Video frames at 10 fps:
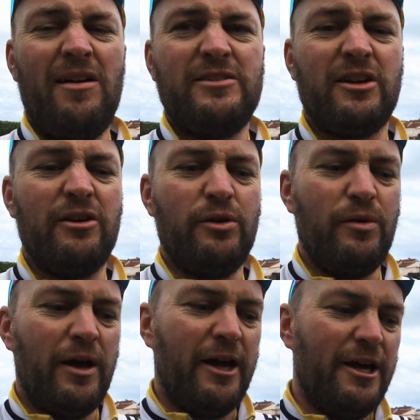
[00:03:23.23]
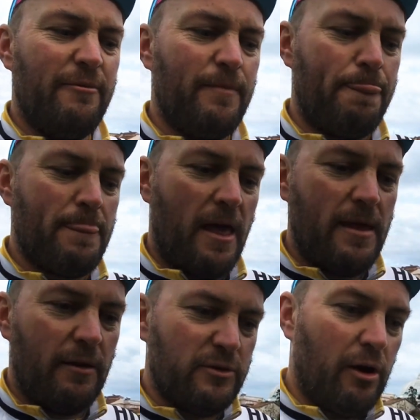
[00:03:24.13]
So and
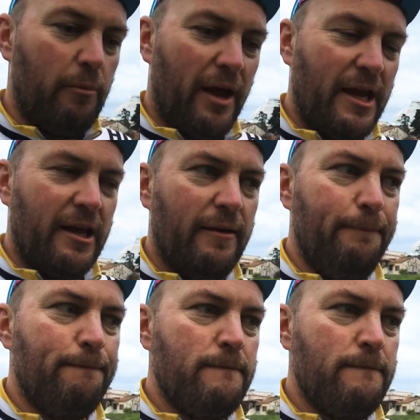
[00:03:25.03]
then up to Albania.